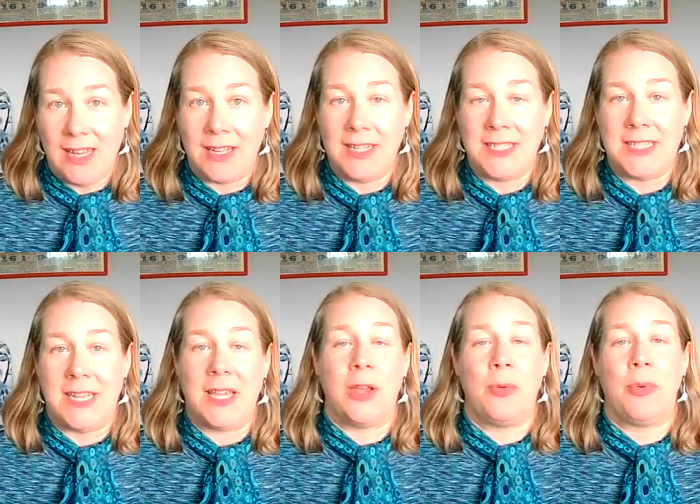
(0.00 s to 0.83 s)

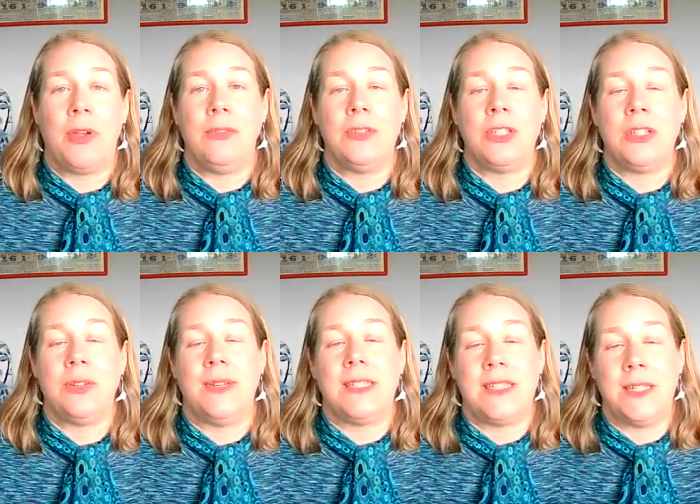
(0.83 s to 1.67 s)
holistic approach to
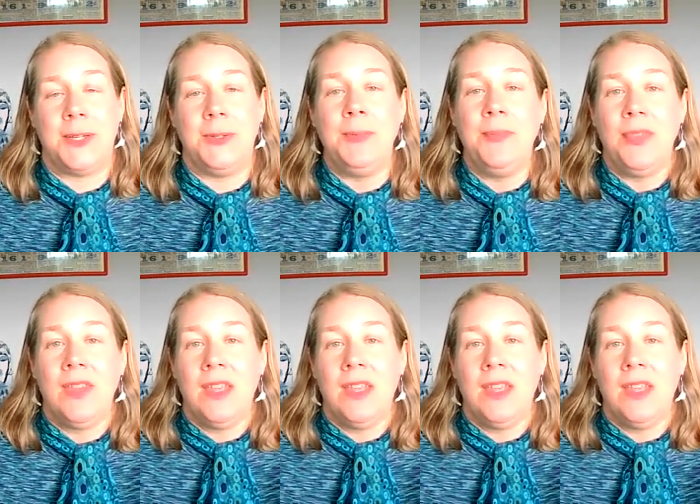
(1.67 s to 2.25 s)
it. So,